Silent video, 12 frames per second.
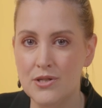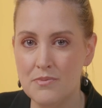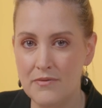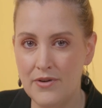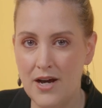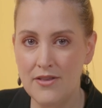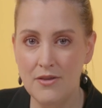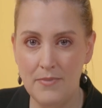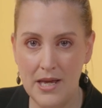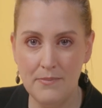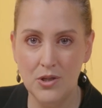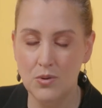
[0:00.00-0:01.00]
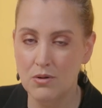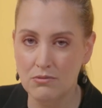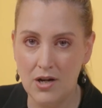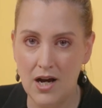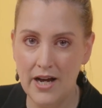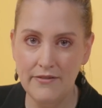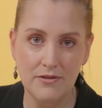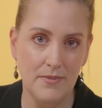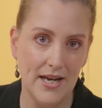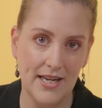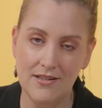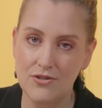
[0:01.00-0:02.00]
to provide the people who arrived
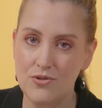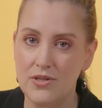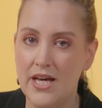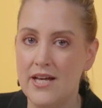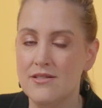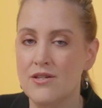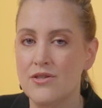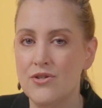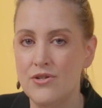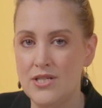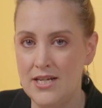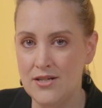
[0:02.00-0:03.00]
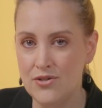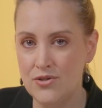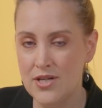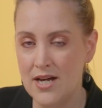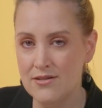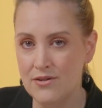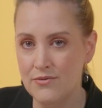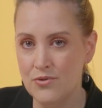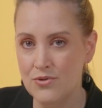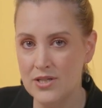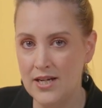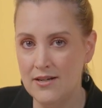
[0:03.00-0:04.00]
back in 2013 and
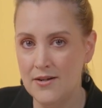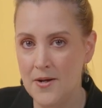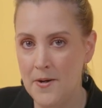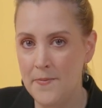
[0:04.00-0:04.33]
2014